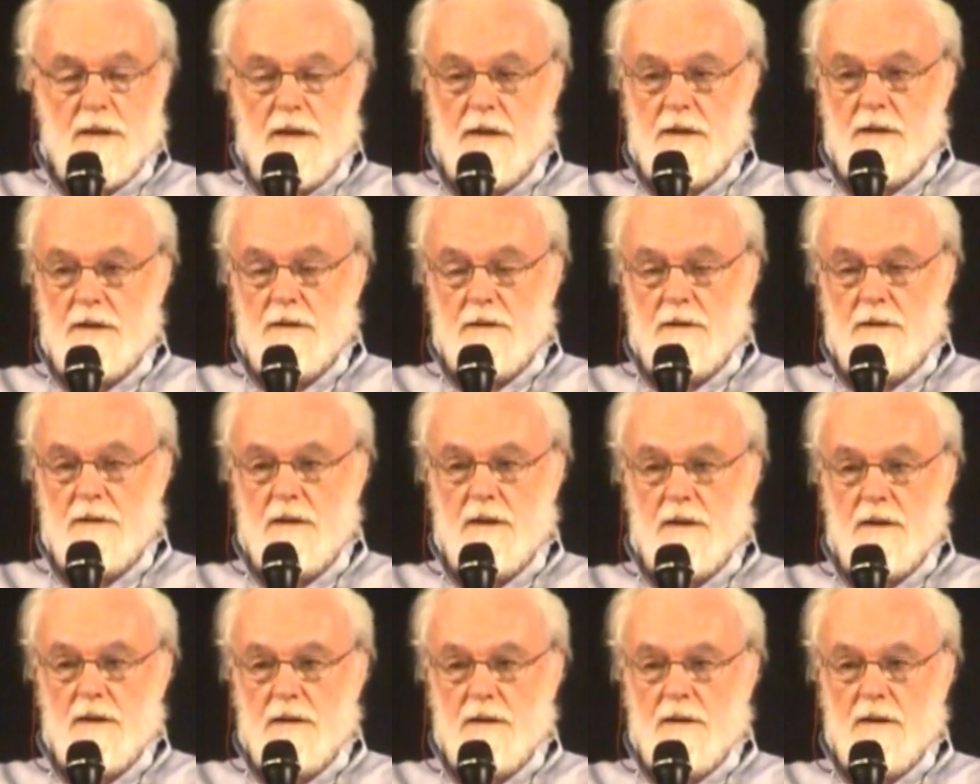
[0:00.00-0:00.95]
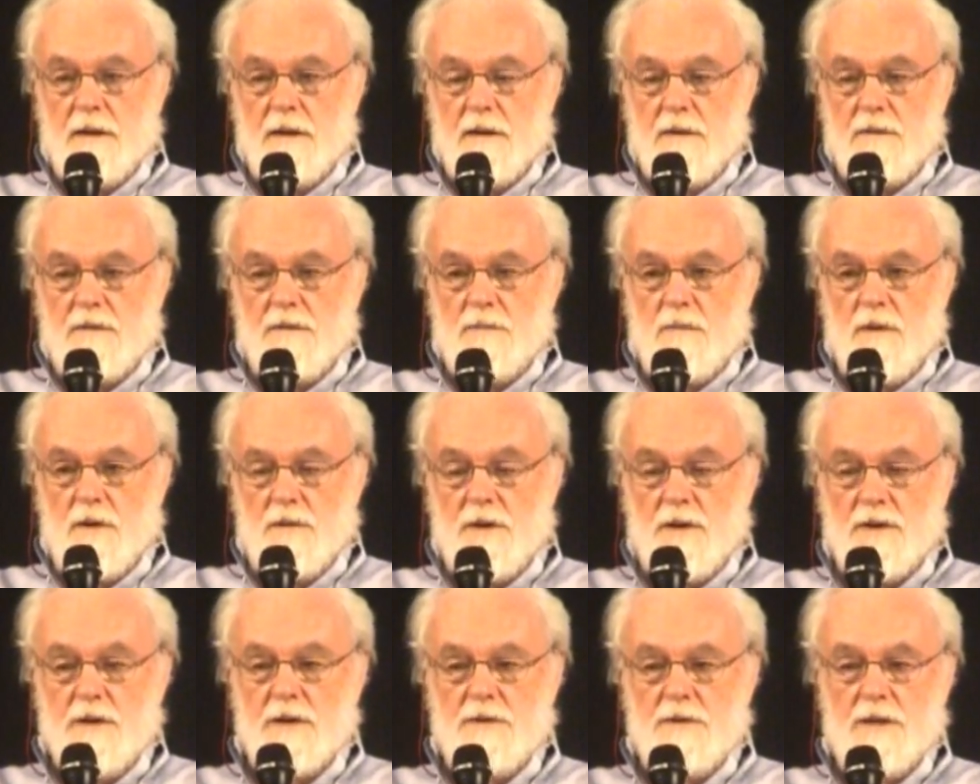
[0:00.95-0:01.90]
in
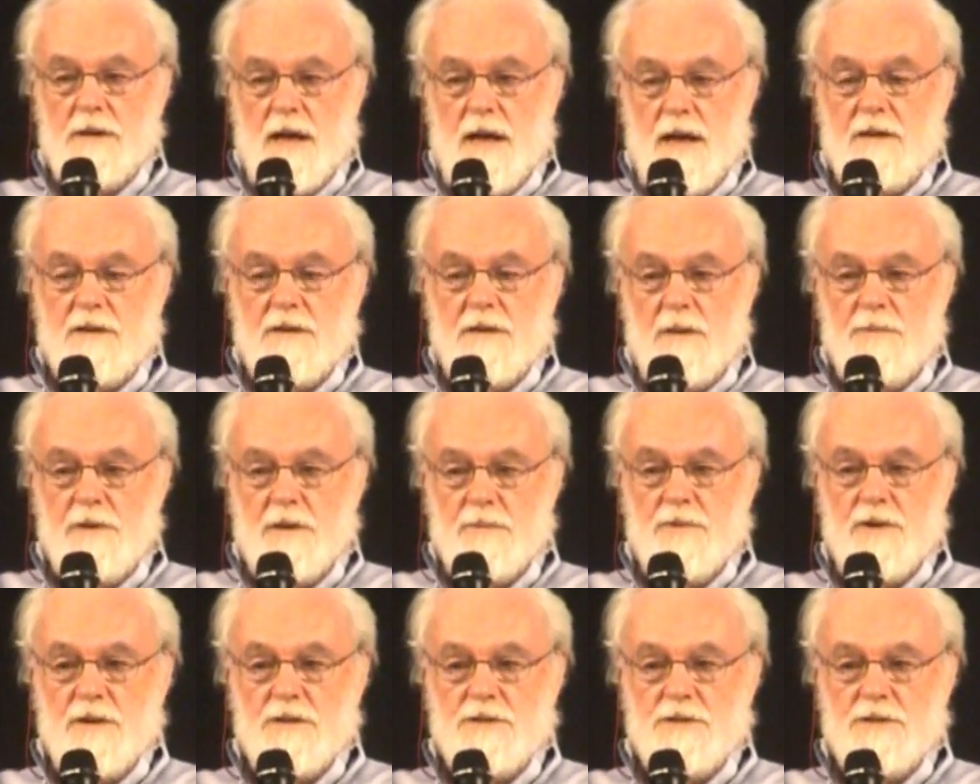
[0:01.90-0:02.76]
not only an economic